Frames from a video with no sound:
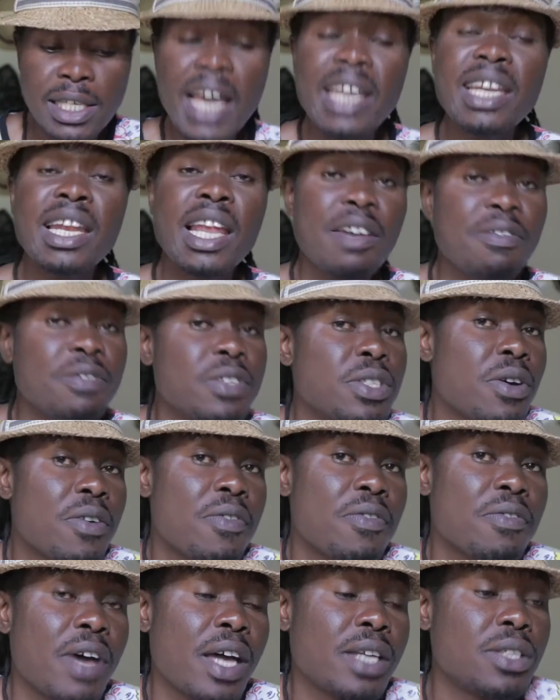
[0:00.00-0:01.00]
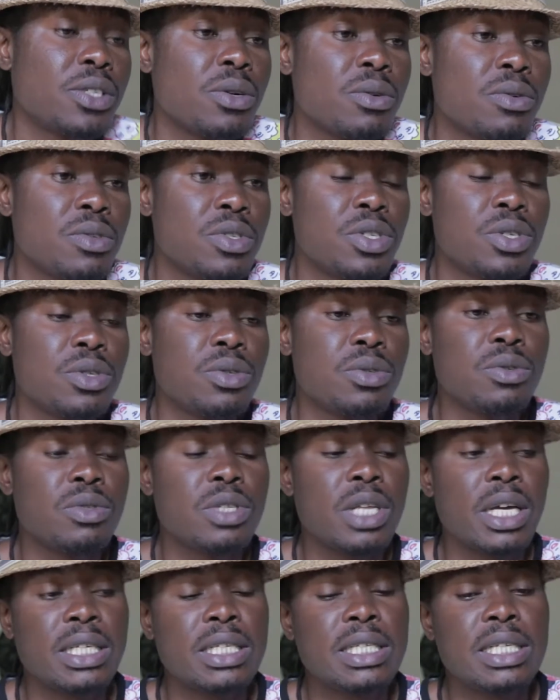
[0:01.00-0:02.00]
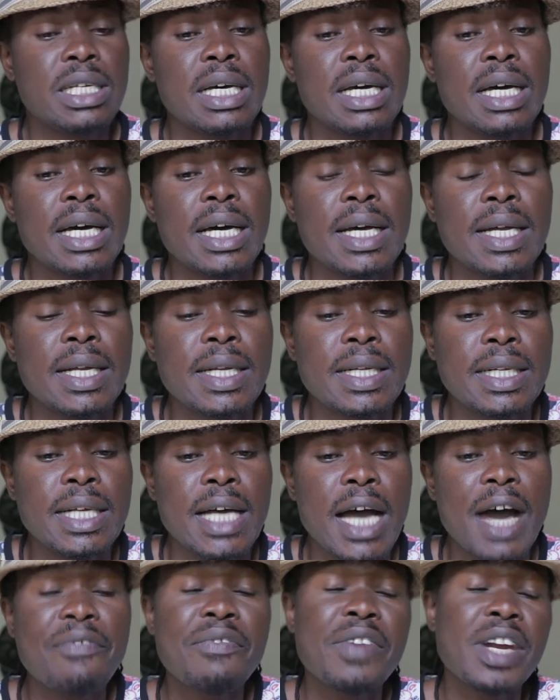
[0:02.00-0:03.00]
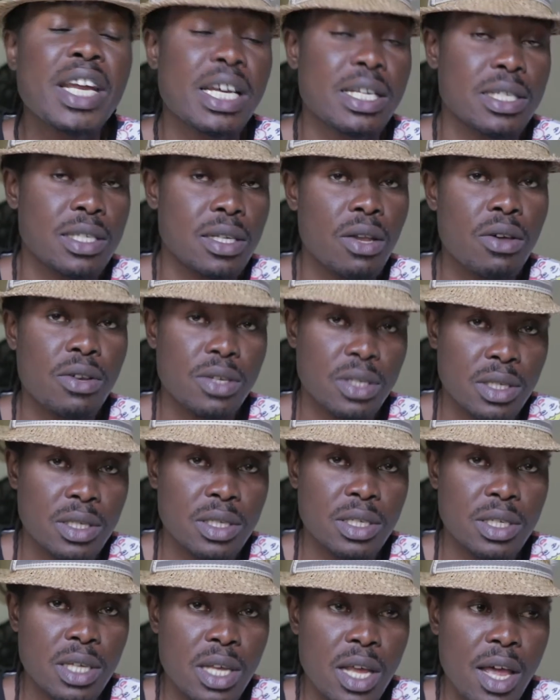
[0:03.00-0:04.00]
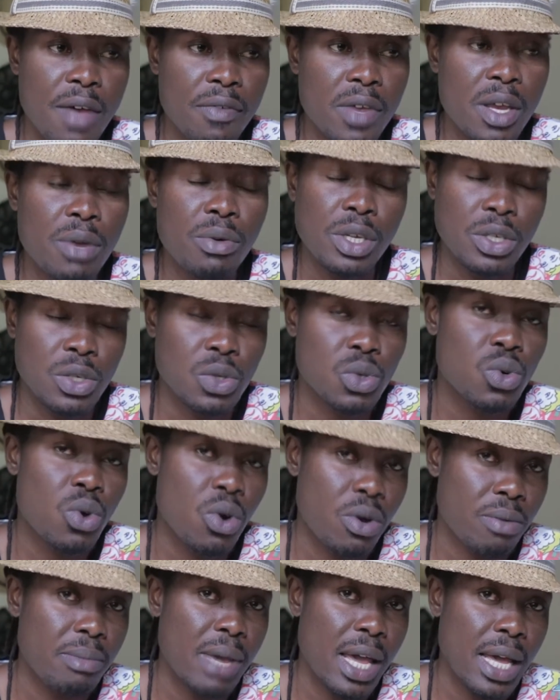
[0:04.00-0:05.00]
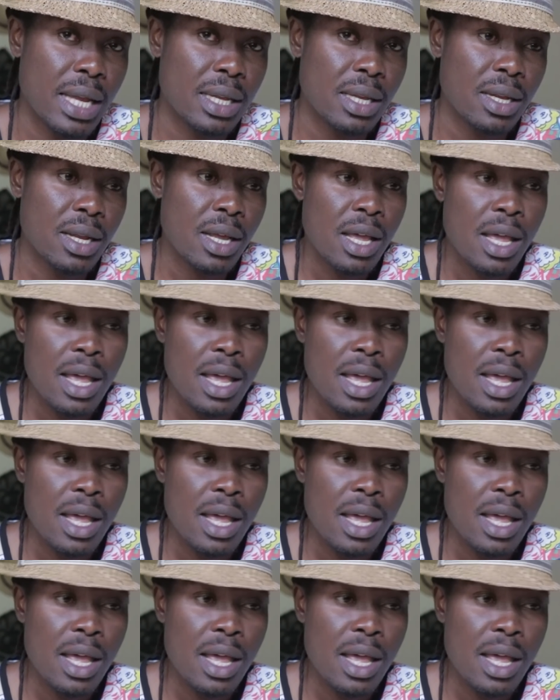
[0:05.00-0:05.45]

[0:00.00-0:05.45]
I left off, I told you that Africa's lost a very strong man.